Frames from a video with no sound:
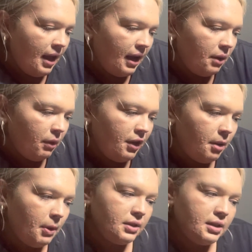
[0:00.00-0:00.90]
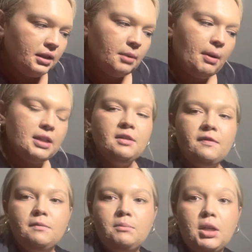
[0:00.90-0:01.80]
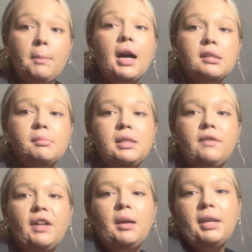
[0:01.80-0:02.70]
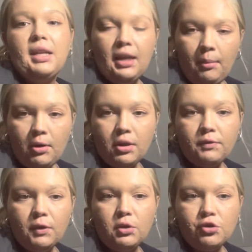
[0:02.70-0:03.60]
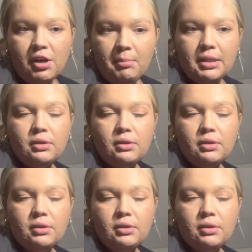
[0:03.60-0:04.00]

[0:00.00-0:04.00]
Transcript: and whether a person could possibly develop inhibitors for their treatment.